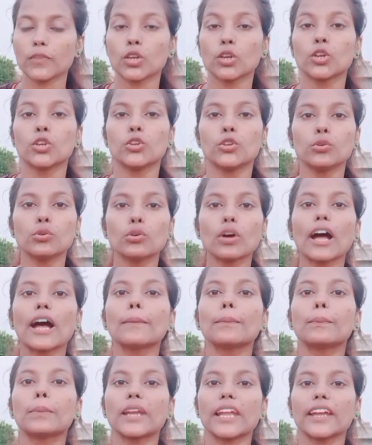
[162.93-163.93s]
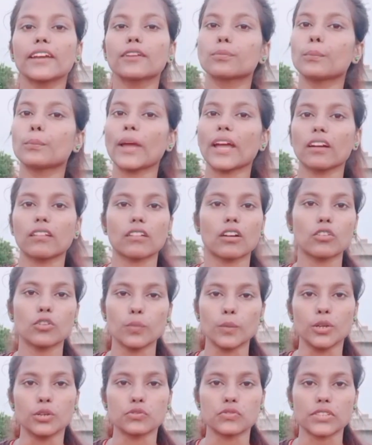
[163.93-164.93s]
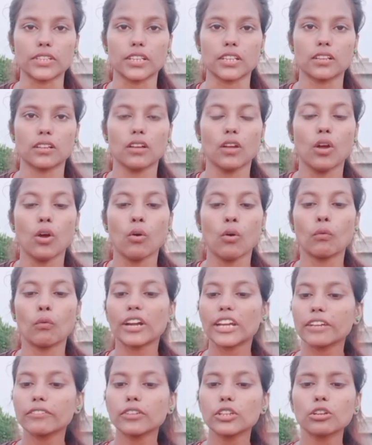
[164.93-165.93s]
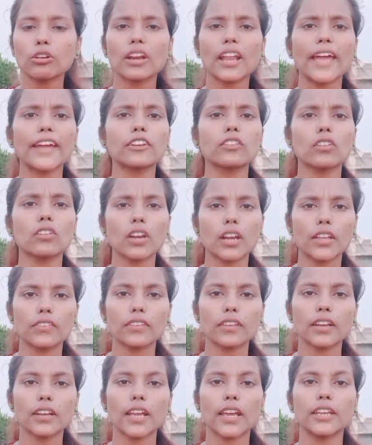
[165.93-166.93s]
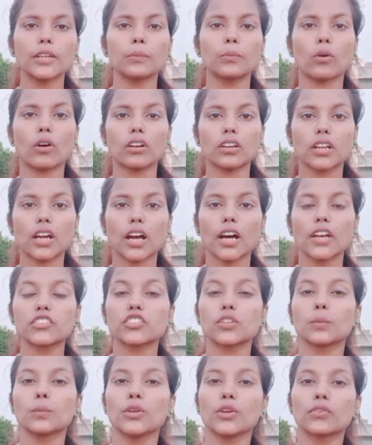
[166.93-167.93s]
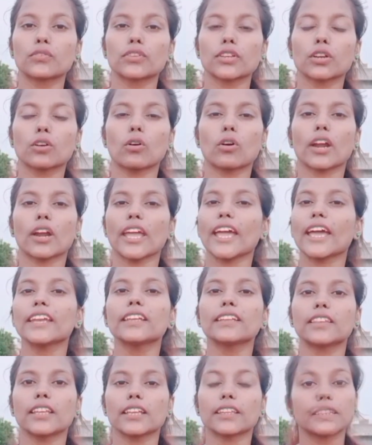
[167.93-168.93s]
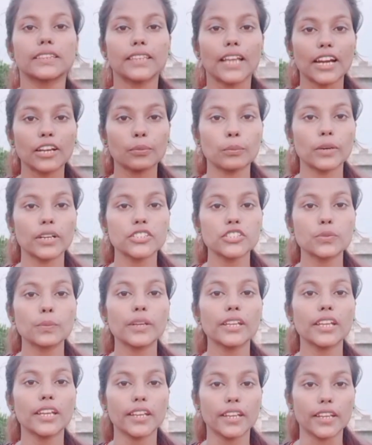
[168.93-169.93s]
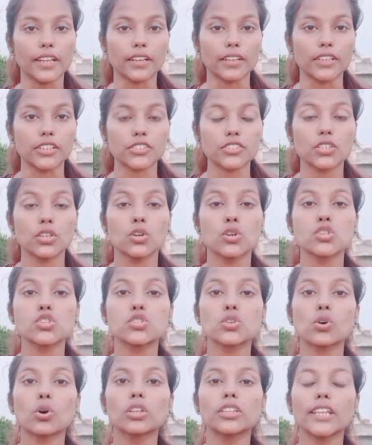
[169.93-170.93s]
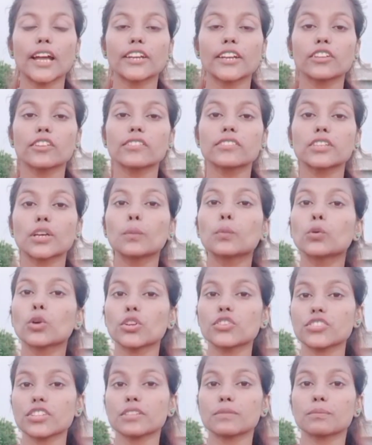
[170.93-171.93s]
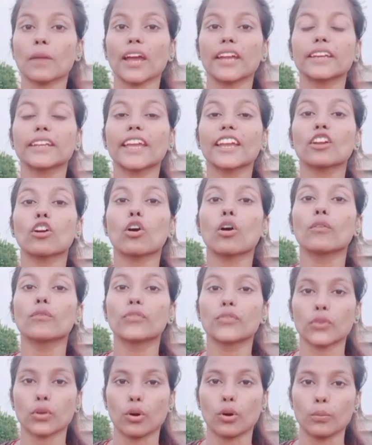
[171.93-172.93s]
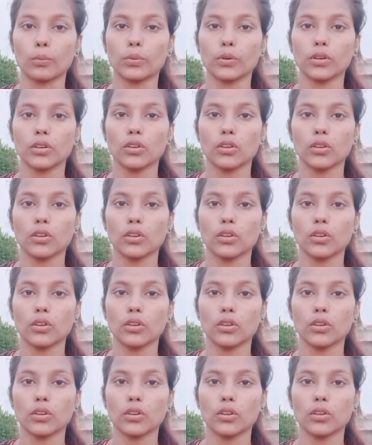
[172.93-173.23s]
You have played background music. Whatever you like to listen, any podcast, music or anything, that must be in English so that your subconscious mind can observe.